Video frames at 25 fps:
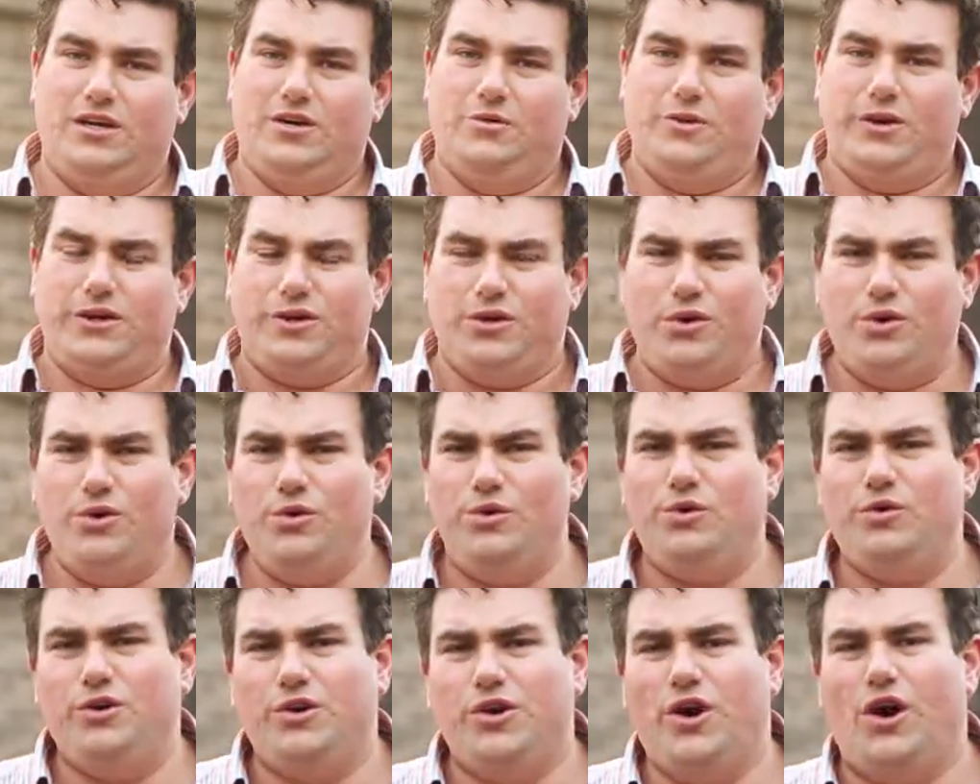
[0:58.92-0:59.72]
With
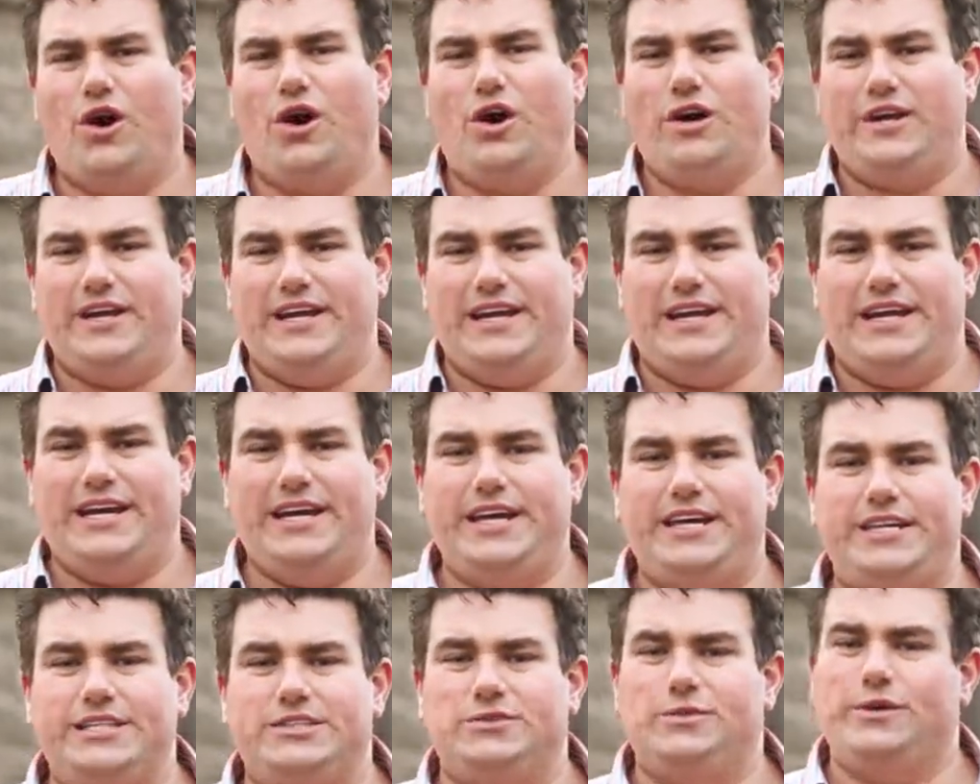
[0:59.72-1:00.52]
who God
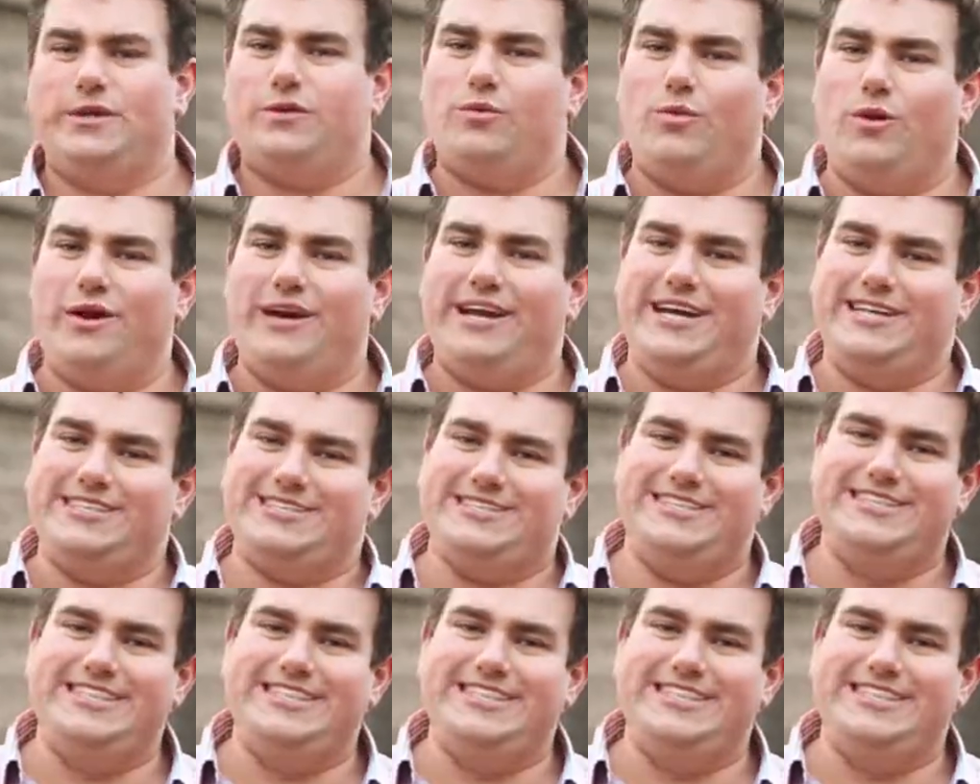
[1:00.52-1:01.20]
is, with what He's